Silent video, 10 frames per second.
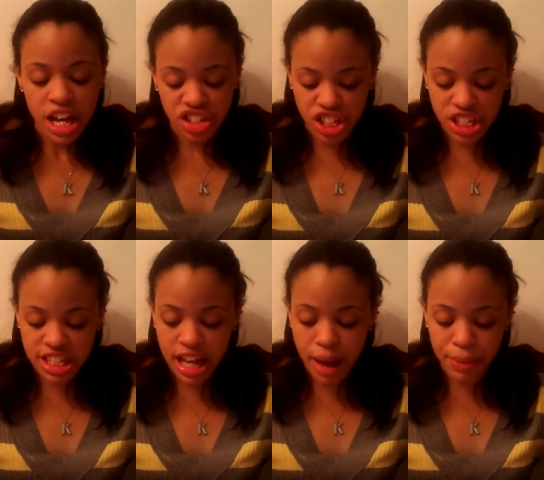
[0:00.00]
Jesus,
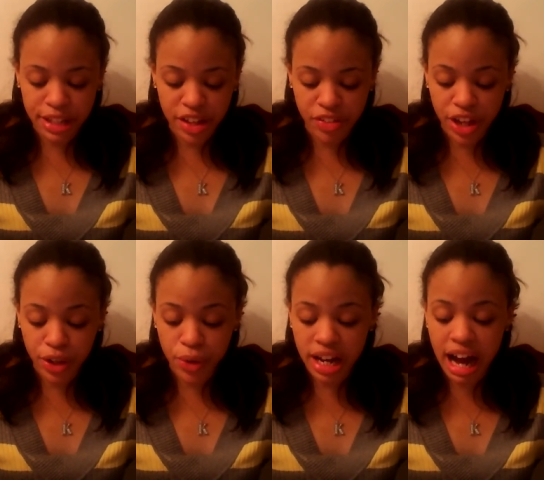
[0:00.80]
I believe that you
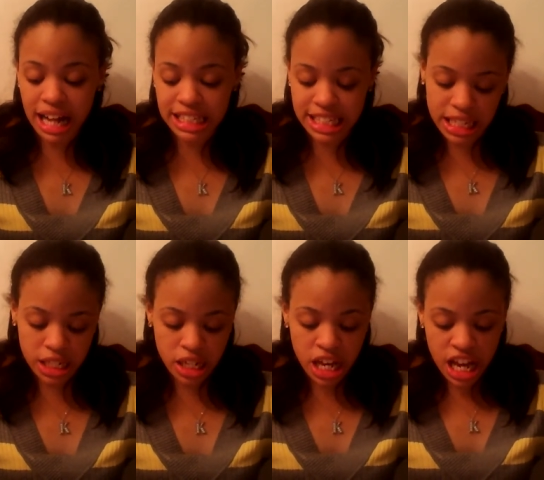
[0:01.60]
are God's Son.
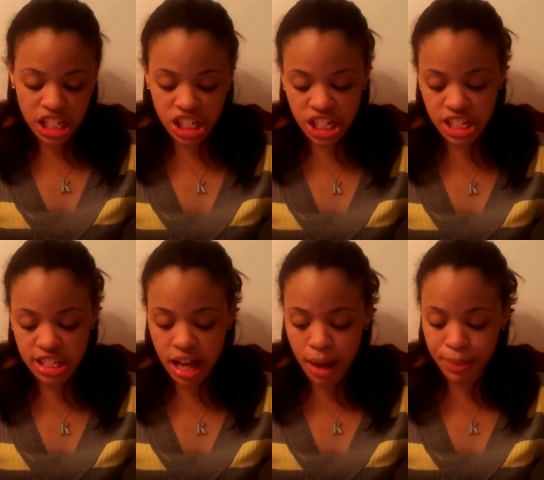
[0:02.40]
Jesus,
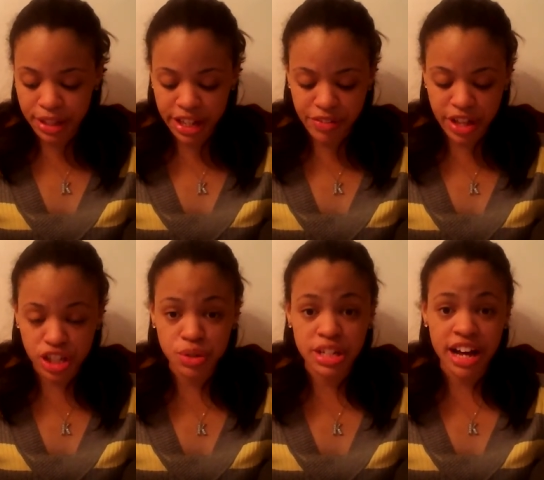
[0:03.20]
I believe that
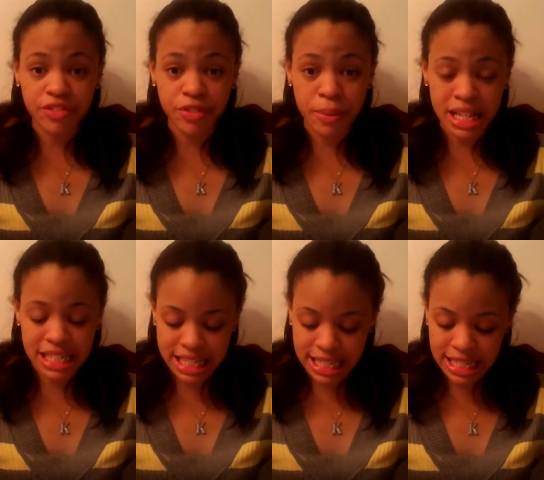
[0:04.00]
you died for my
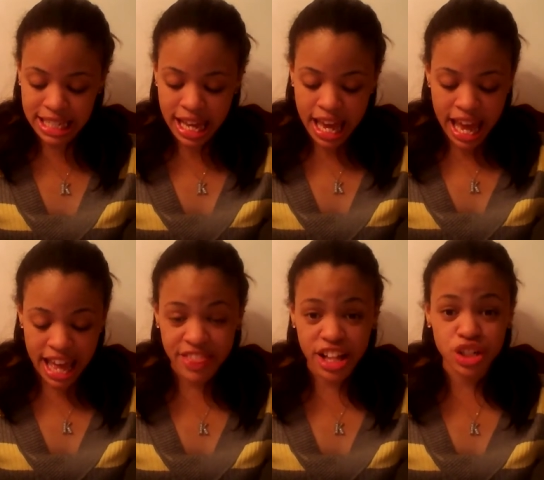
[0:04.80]
sins
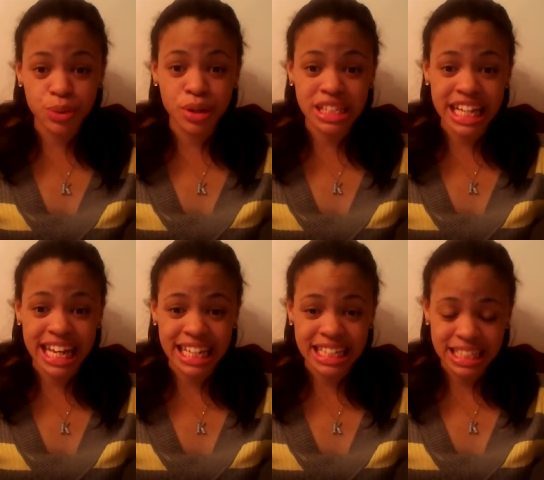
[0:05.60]
and that you rose again.